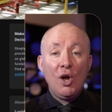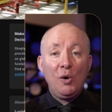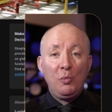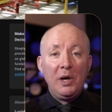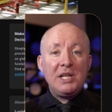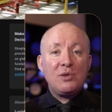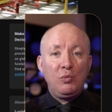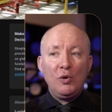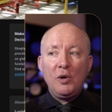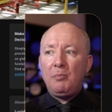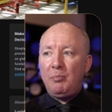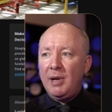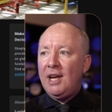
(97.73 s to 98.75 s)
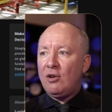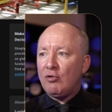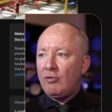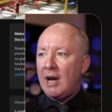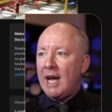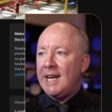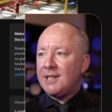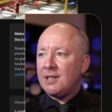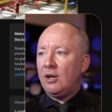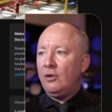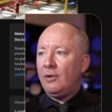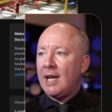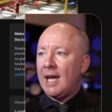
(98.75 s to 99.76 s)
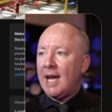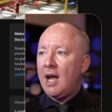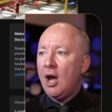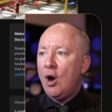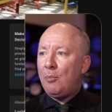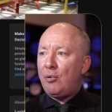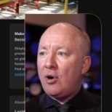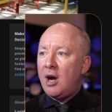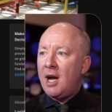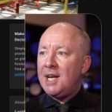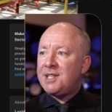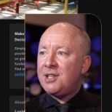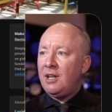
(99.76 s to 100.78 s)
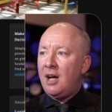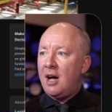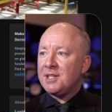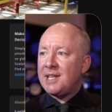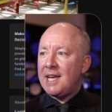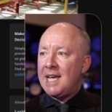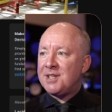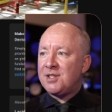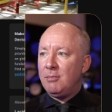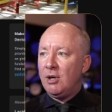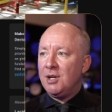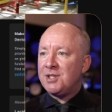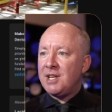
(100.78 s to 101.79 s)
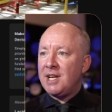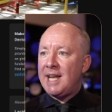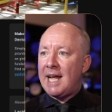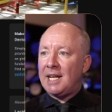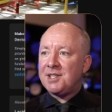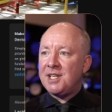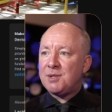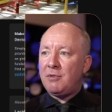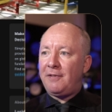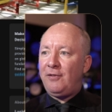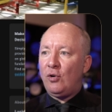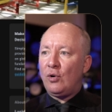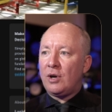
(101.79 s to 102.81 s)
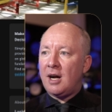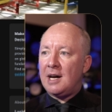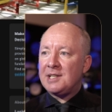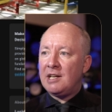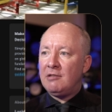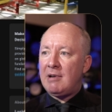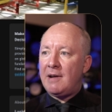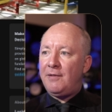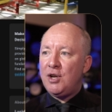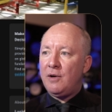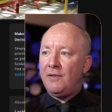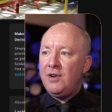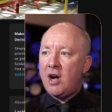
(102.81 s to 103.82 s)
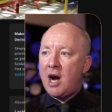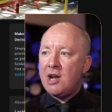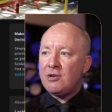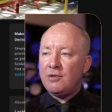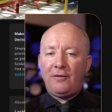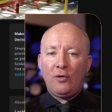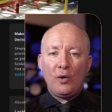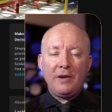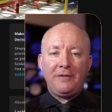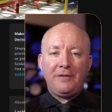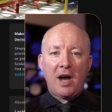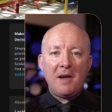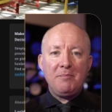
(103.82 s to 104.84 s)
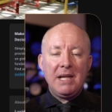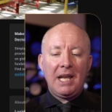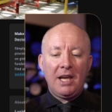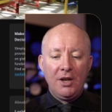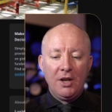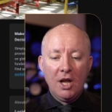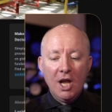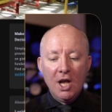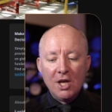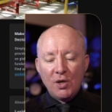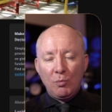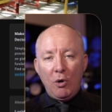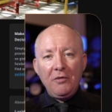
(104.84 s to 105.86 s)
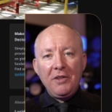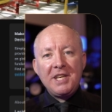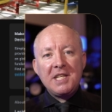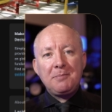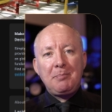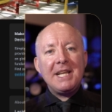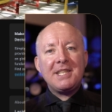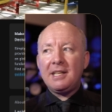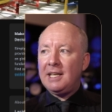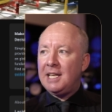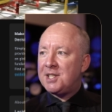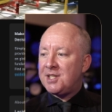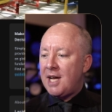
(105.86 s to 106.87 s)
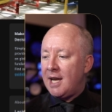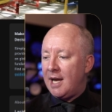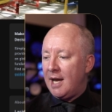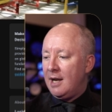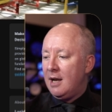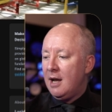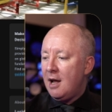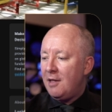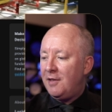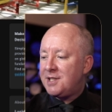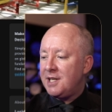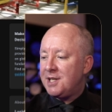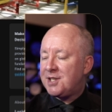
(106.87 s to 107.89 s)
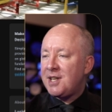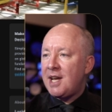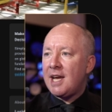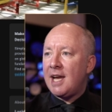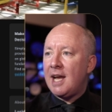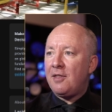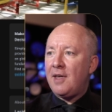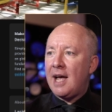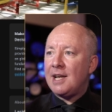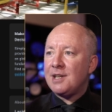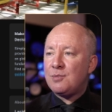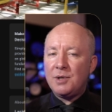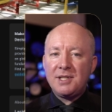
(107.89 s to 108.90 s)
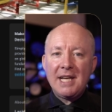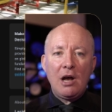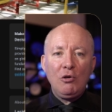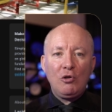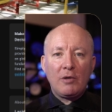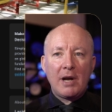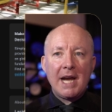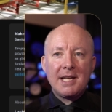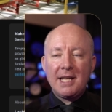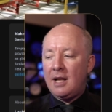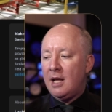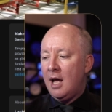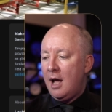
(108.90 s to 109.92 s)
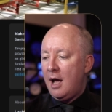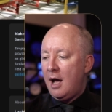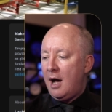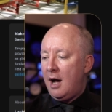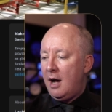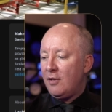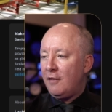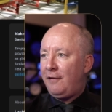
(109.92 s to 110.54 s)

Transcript: which would be great, okay? Prior to the last estimates, the analysis were forecasting revenue of 945 million. So what this is basically saying, this is saying that we're downgrading uh, the